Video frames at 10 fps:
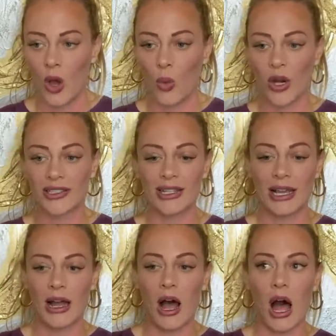Where it's
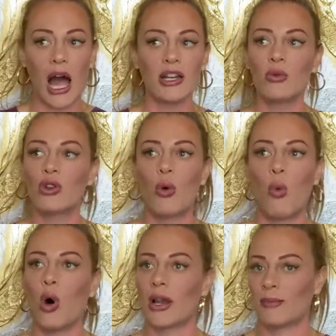like, I don't know
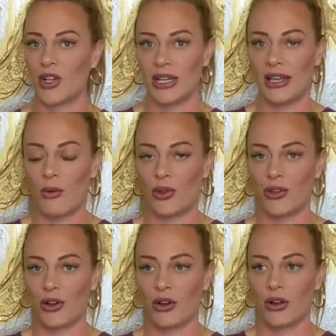what I'm going to get with
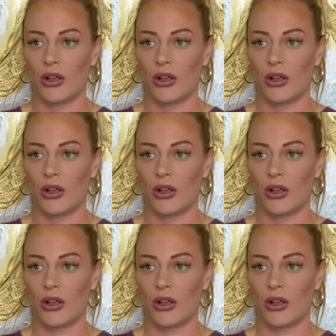her.